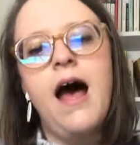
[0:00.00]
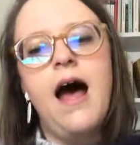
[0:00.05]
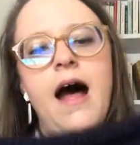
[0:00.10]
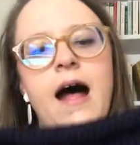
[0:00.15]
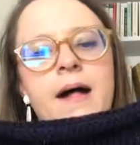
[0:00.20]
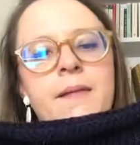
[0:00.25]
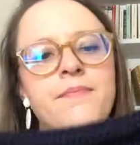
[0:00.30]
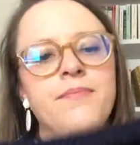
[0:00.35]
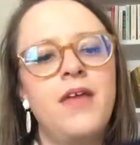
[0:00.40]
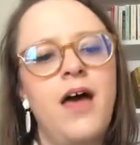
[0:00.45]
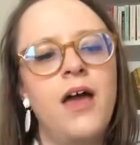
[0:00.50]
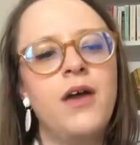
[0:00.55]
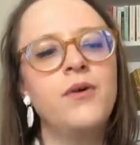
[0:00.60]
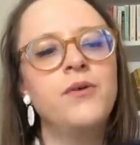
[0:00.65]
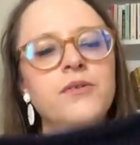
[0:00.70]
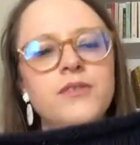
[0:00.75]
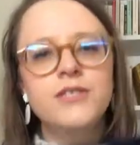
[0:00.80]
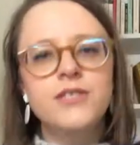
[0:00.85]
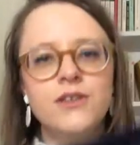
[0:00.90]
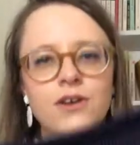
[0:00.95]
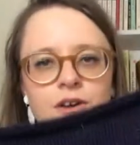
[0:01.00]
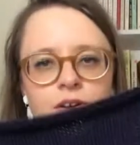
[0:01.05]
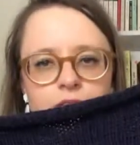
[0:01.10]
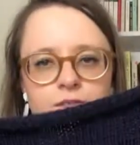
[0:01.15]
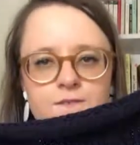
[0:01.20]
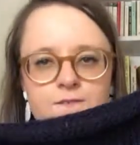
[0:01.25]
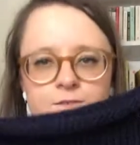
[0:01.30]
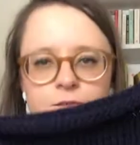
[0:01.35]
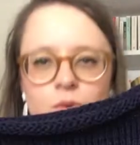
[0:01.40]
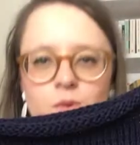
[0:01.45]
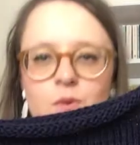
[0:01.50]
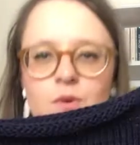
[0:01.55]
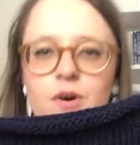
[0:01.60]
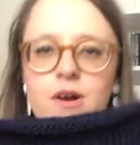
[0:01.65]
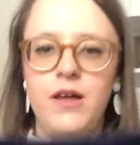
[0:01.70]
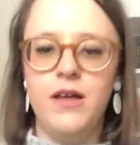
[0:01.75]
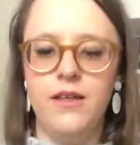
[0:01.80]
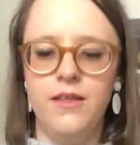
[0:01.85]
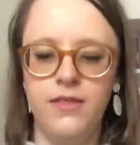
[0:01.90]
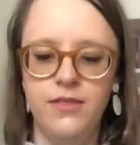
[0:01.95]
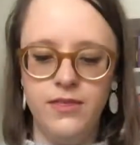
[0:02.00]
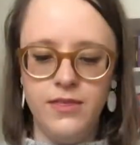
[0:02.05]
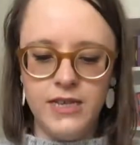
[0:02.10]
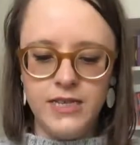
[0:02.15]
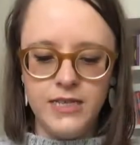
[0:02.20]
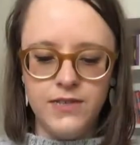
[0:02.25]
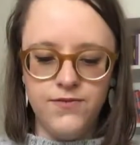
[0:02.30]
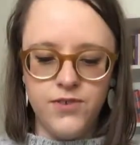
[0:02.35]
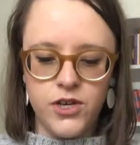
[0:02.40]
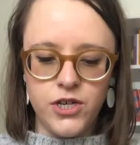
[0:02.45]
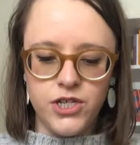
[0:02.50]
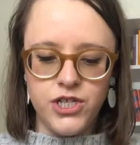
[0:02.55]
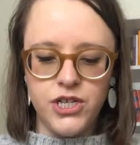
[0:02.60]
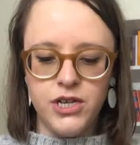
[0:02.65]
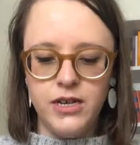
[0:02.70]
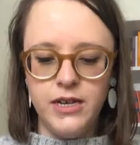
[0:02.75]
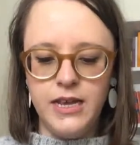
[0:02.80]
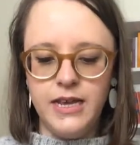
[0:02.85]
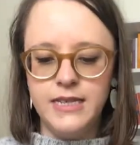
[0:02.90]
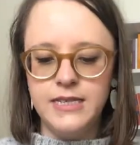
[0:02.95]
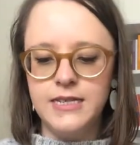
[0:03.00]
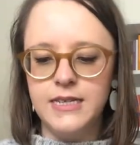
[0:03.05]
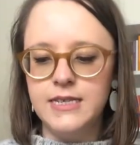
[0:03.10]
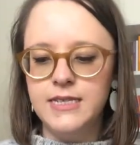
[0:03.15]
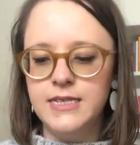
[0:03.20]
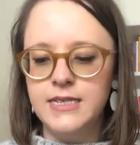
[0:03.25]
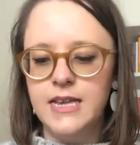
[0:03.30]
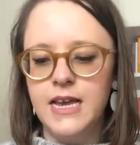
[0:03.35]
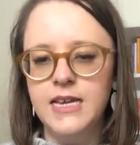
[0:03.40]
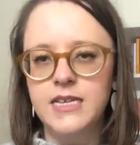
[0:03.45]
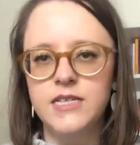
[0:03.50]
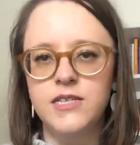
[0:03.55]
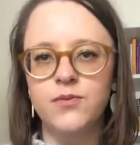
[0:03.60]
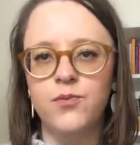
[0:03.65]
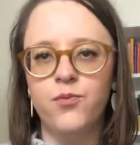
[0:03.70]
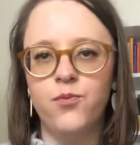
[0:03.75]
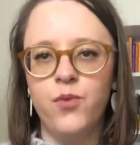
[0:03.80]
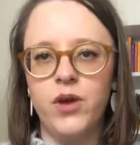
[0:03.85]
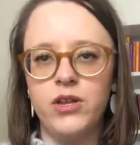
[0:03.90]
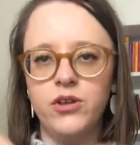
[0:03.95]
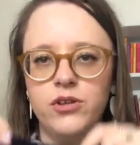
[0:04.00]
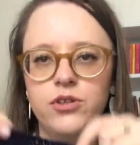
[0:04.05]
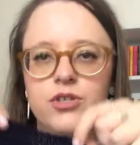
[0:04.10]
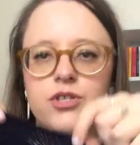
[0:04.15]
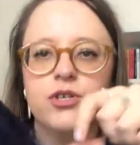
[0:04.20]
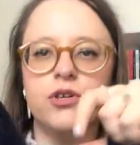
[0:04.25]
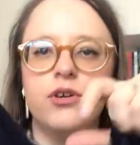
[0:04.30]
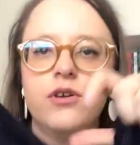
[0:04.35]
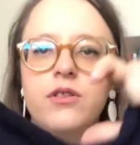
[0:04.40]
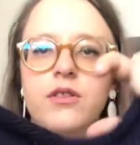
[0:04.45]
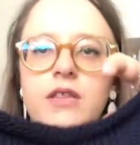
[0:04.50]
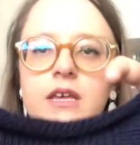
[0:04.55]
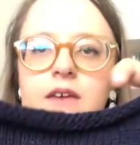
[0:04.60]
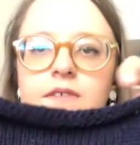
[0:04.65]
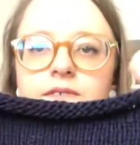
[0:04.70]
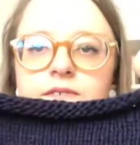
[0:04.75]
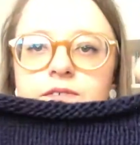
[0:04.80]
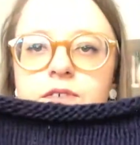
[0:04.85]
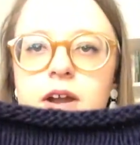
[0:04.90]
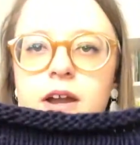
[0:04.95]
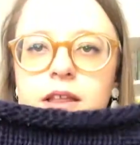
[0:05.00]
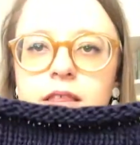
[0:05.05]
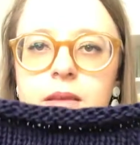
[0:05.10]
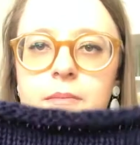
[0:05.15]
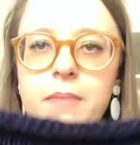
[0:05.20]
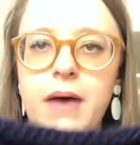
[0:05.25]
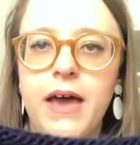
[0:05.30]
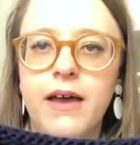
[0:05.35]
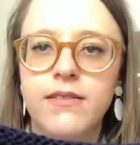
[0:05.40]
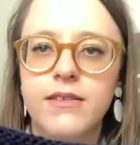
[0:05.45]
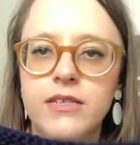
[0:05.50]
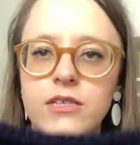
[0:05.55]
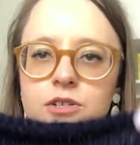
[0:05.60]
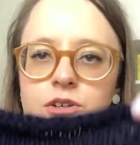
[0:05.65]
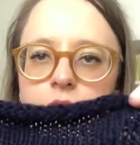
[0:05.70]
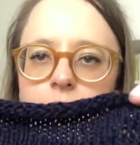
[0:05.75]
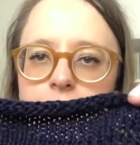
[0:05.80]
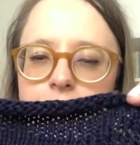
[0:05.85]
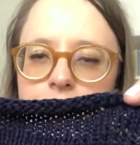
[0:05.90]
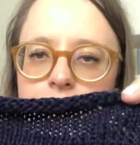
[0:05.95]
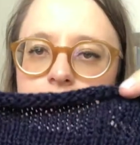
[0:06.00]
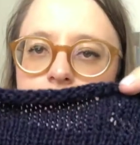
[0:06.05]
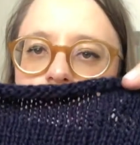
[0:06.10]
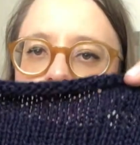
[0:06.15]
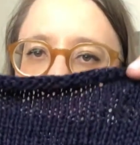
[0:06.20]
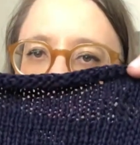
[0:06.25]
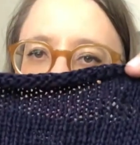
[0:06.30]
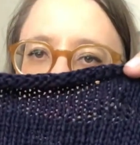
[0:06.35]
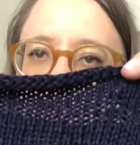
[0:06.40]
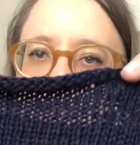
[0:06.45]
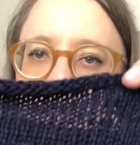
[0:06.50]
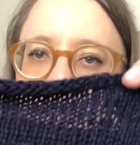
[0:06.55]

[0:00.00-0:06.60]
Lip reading: I also, for this version, it does say when you do the front and the back, this top edge,